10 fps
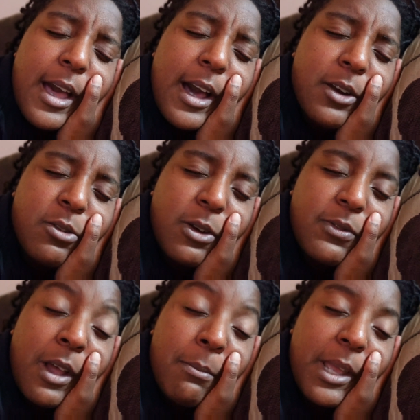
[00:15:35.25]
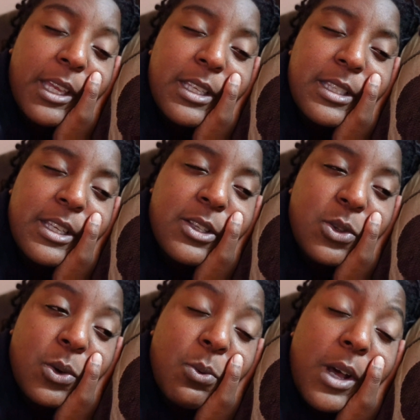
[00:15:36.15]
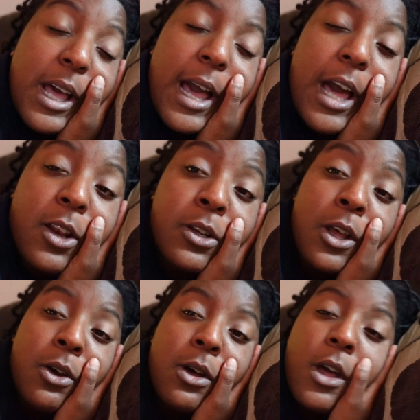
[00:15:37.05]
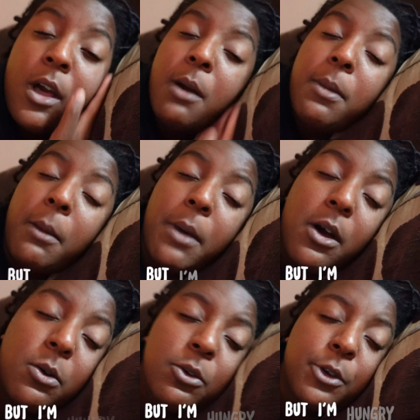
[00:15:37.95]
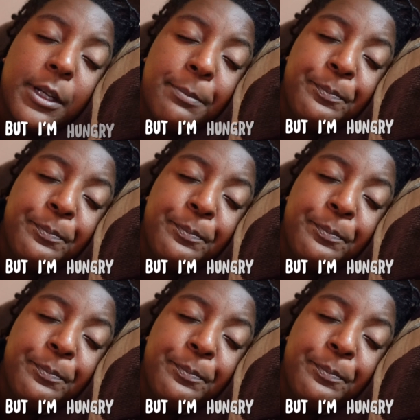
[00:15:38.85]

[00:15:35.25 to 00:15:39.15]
I don't know if I'm making sense or what. I don't know, but I'm hungry.